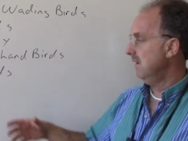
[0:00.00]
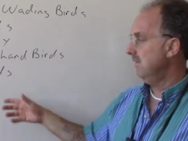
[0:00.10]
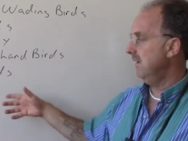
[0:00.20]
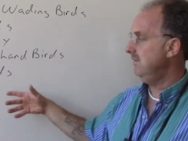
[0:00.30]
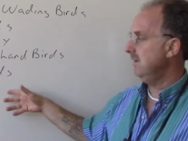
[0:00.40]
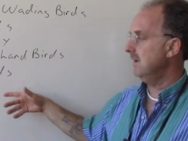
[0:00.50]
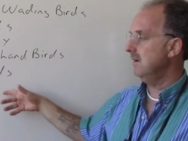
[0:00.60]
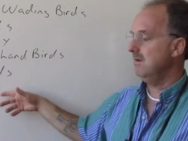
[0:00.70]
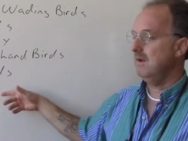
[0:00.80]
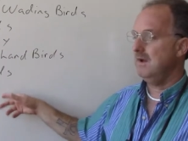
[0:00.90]
that you
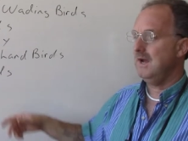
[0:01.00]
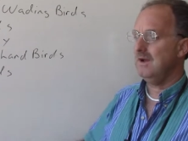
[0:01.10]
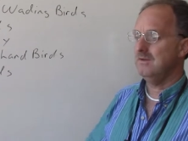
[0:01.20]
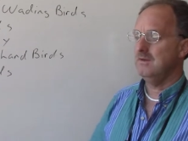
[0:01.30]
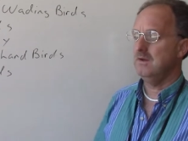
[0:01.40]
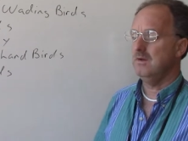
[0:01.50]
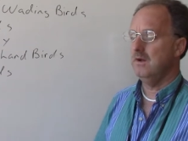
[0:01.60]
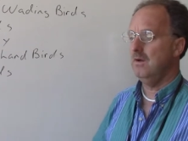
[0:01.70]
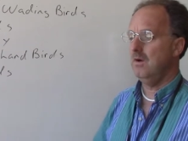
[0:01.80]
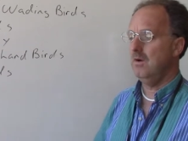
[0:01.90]
get accident
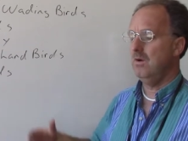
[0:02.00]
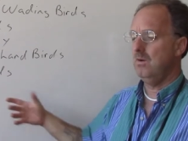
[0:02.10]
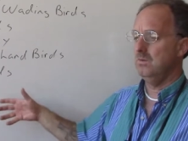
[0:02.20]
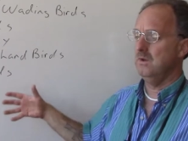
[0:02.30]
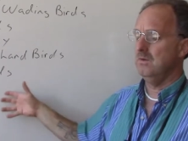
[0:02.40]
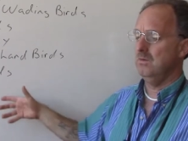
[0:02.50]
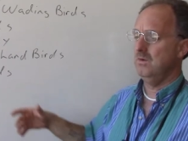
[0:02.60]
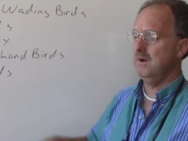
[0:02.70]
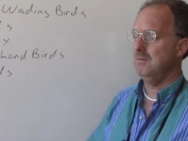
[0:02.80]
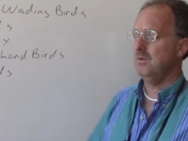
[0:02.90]
a, a whole new
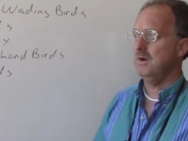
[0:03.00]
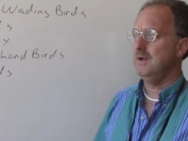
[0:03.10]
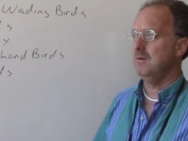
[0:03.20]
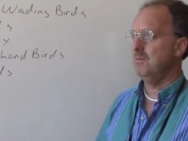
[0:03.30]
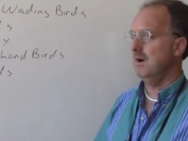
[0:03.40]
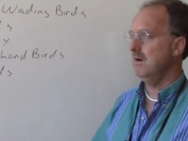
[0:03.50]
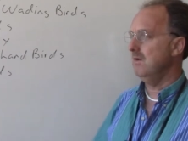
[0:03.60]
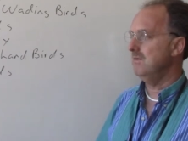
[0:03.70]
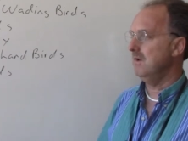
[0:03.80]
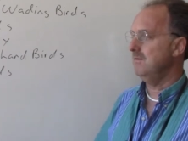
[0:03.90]
uh, breed of
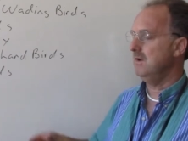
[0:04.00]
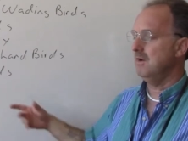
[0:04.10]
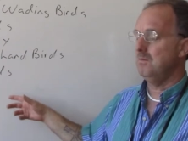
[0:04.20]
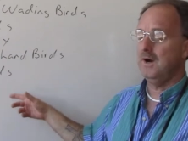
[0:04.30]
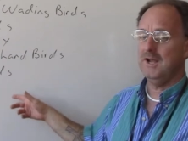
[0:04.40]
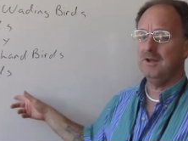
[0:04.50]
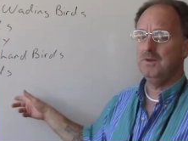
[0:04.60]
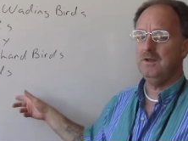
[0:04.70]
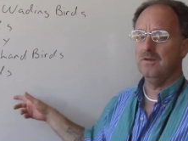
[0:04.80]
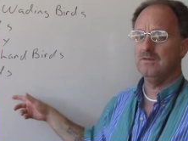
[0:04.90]
birds. Uh, if you go to
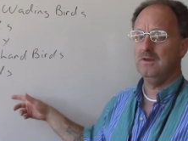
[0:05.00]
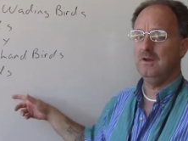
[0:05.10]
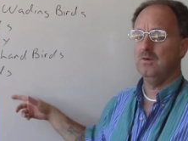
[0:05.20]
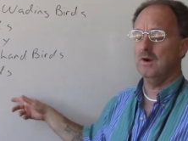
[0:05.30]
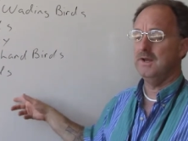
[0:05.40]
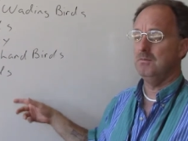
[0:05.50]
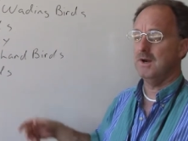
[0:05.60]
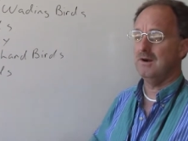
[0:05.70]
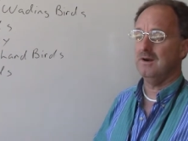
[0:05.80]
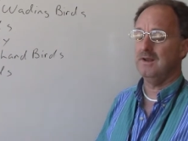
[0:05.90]
Miami, you'll see green
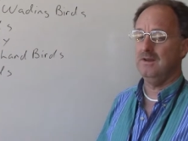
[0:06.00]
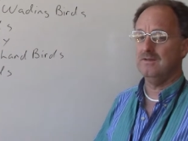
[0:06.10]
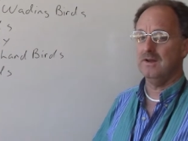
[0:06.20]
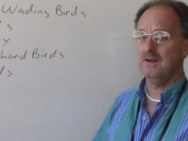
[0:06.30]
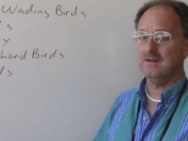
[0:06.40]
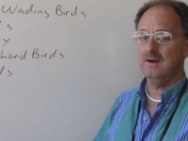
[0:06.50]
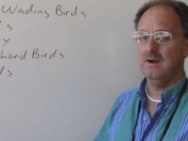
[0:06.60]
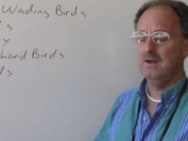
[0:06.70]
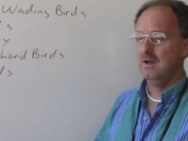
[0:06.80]
parakeets out there.